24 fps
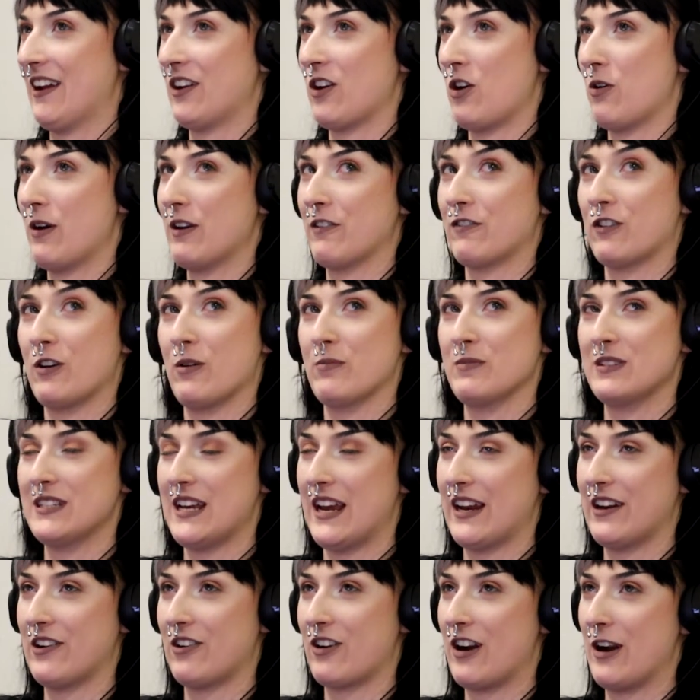going from
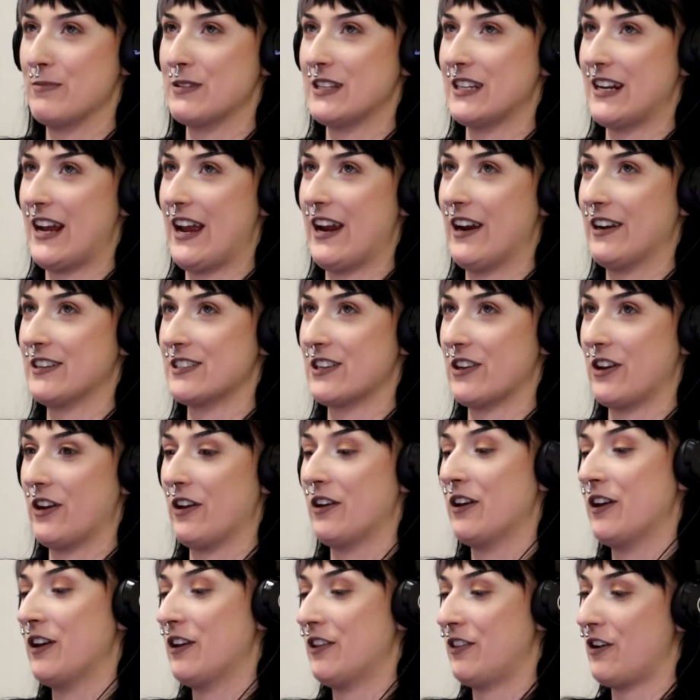10 grams a day to